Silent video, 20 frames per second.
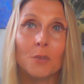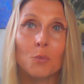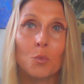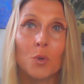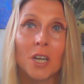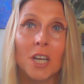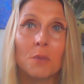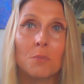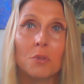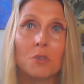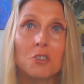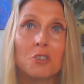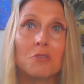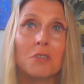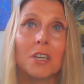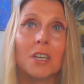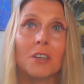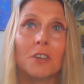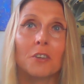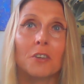when I
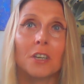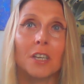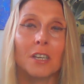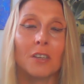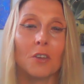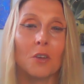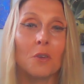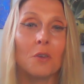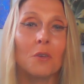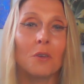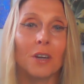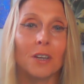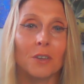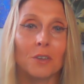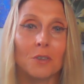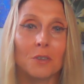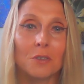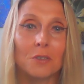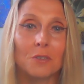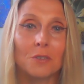portray her in
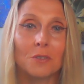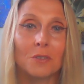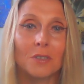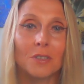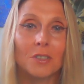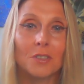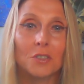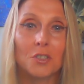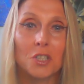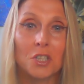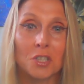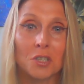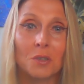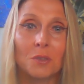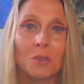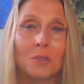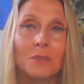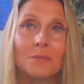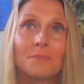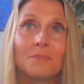Oracle
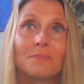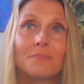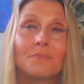2,